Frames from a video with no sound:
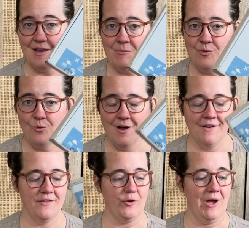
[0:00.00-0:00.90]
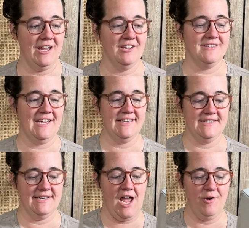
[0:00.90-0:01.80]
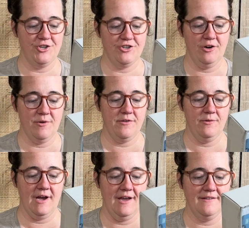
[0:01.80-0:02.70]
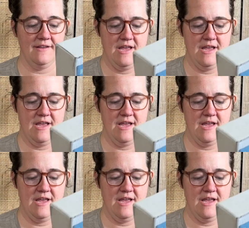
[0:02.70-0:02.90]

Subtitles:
me one so I could test it out and share it with you guys.